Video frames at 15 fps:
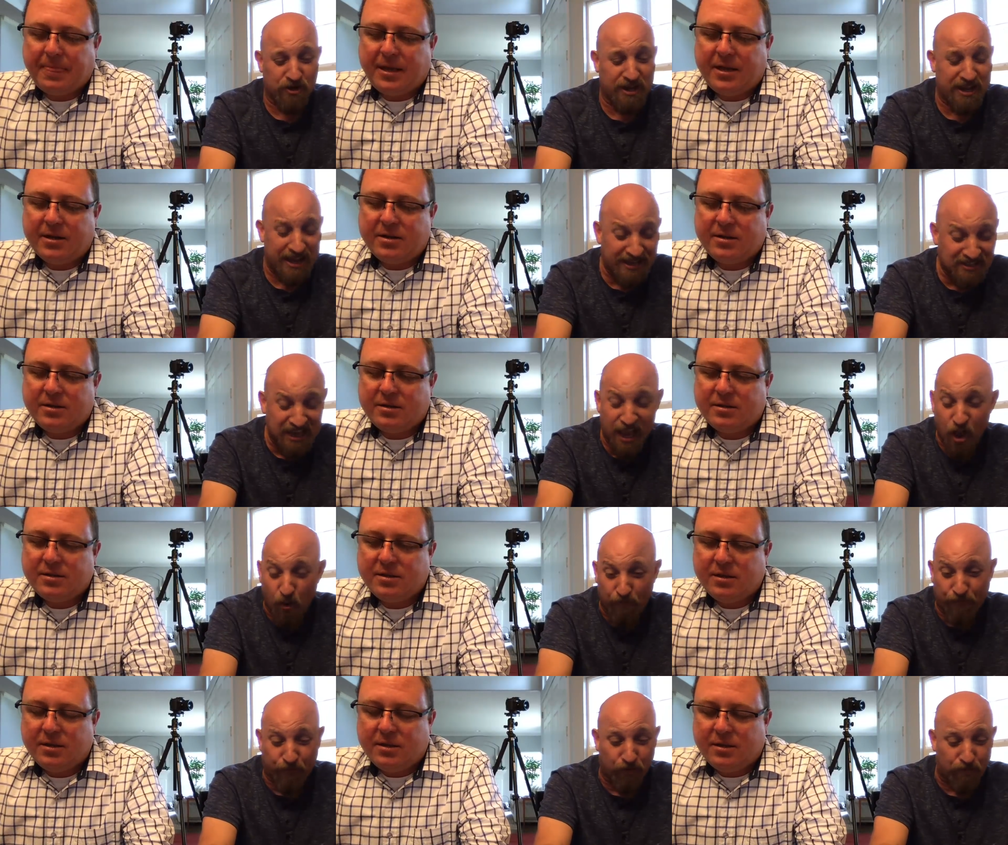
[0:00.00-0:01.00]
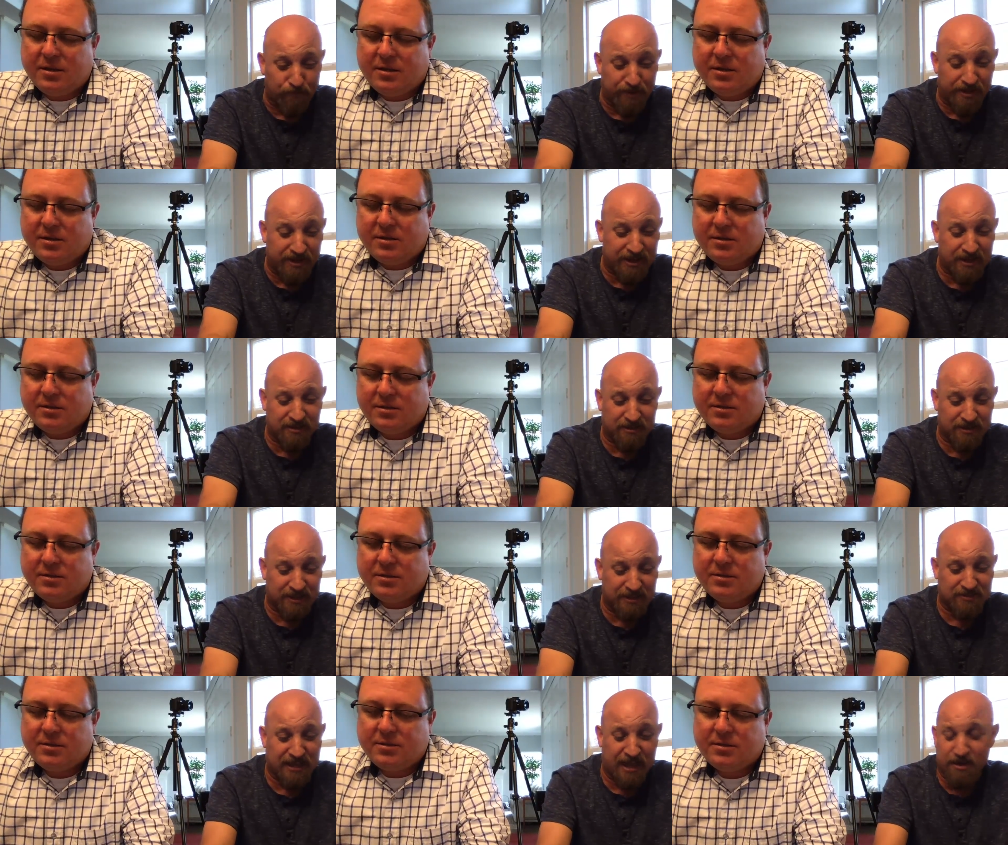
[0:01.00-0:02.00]
Speaker 1: It, it's helpful, but it gets
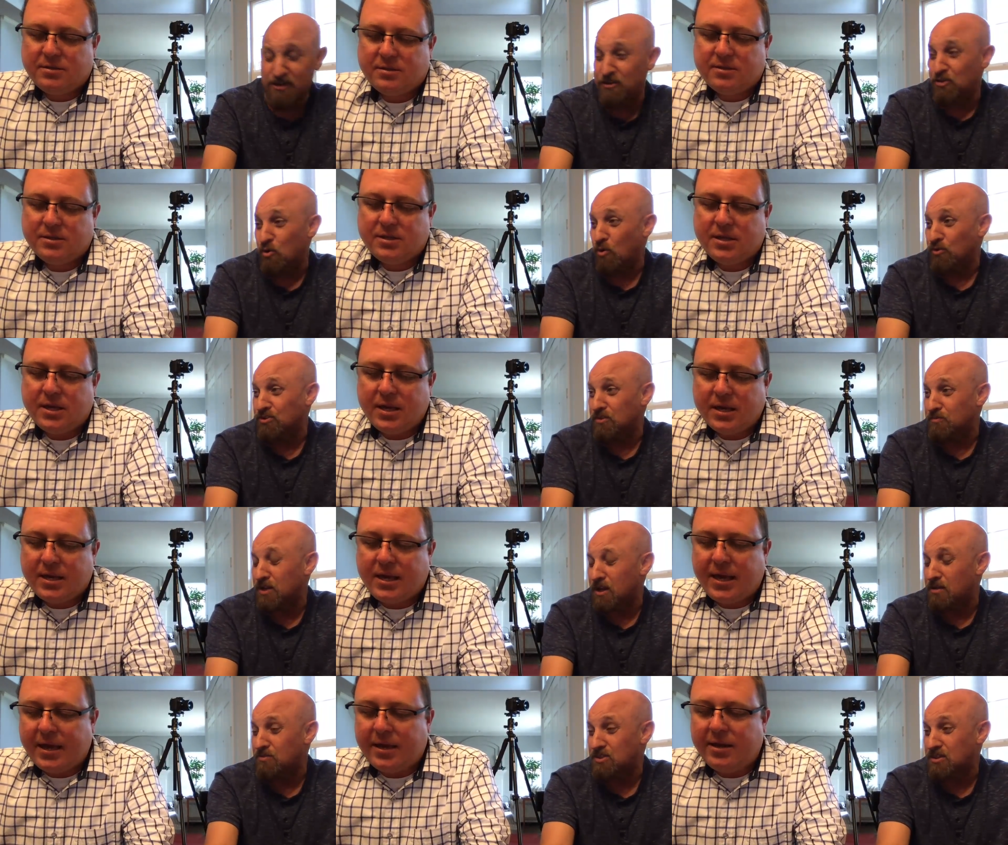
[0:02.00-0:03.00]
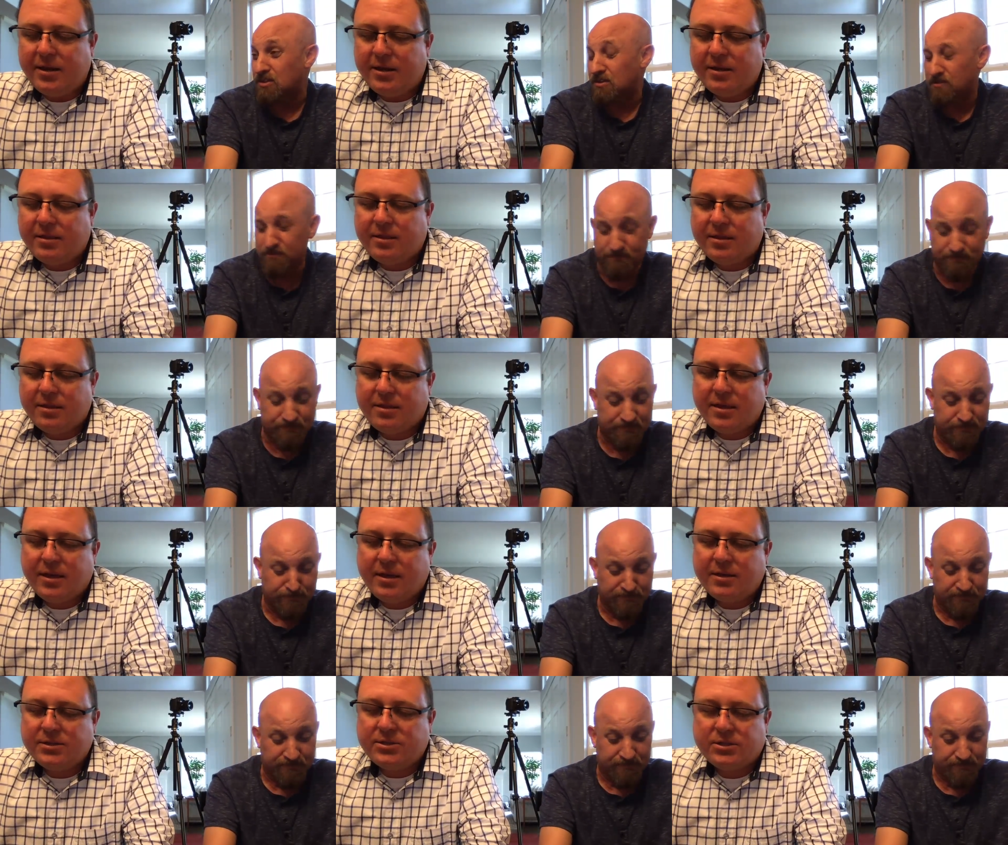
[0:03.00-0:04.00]
out of control sometimes. It can. The thing
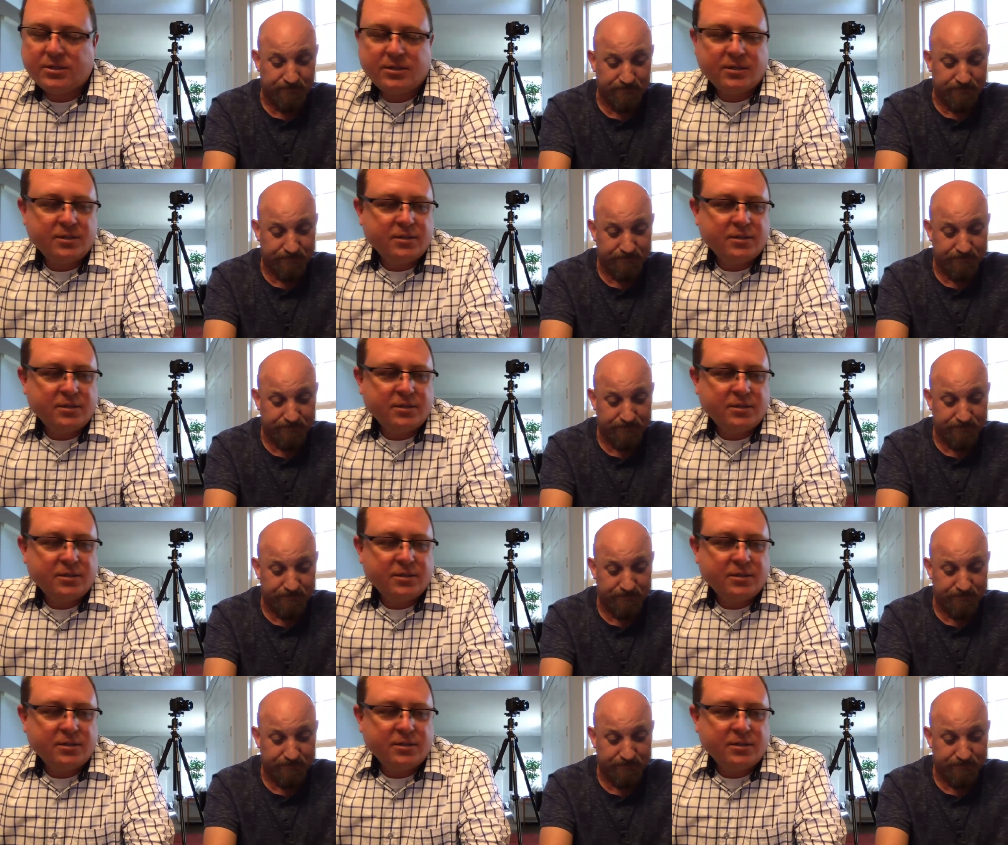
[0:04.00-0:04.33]
is,